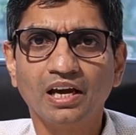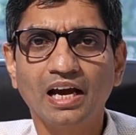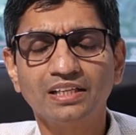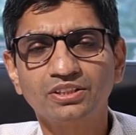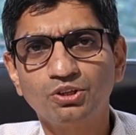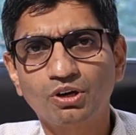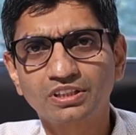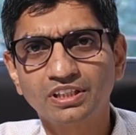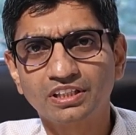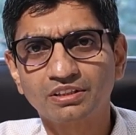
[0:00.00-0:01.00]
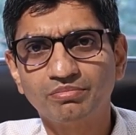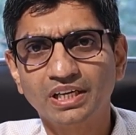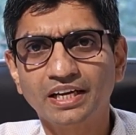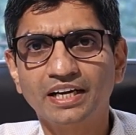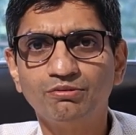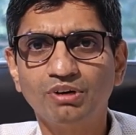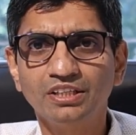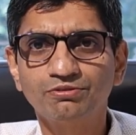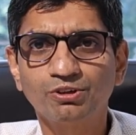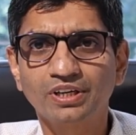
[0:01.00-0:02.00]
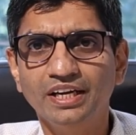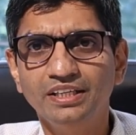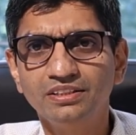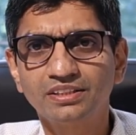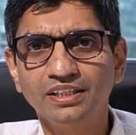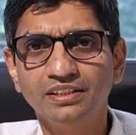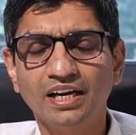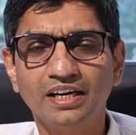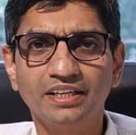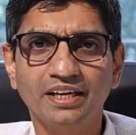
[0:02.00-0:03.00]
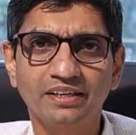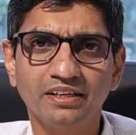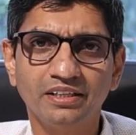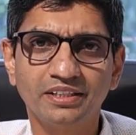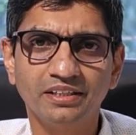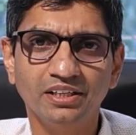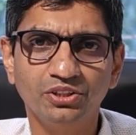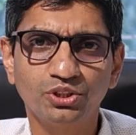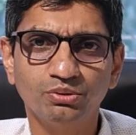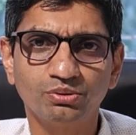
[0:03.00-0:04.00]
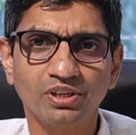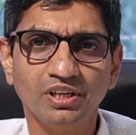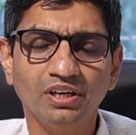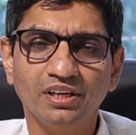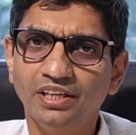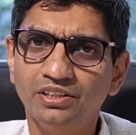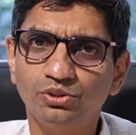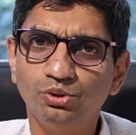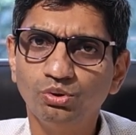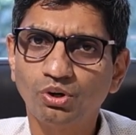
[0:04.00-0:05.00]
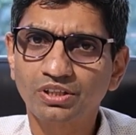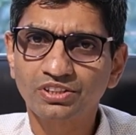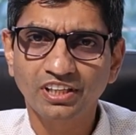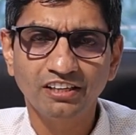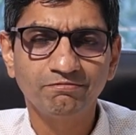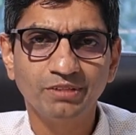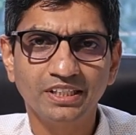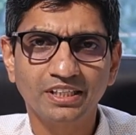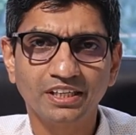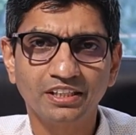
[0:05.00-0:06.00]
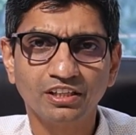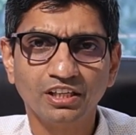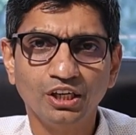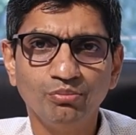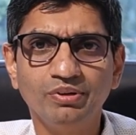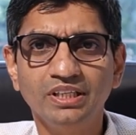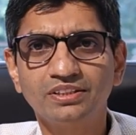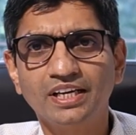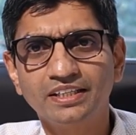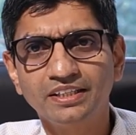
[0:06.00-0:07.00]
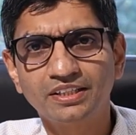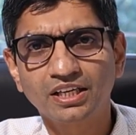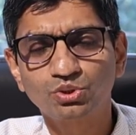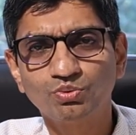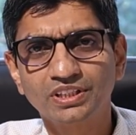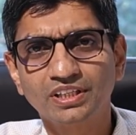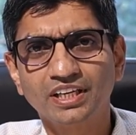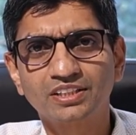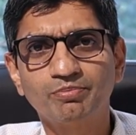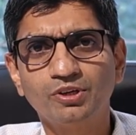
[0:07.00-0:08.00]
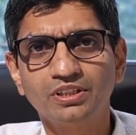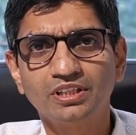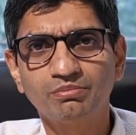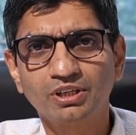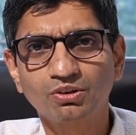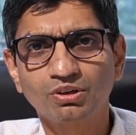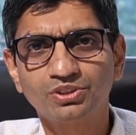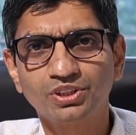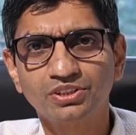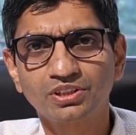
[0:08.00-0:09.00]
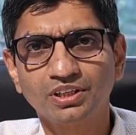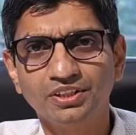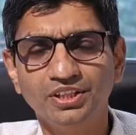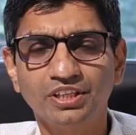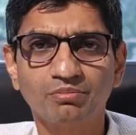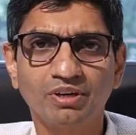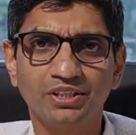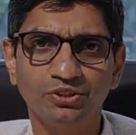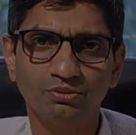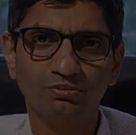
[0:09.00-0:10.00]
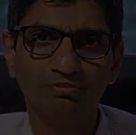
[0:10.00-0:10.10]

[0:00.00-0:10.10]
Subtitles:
As a doctor, my advice for any skin and hair related issues is do not self-medicate. Please get in touch with an expert dermatologist nearby you.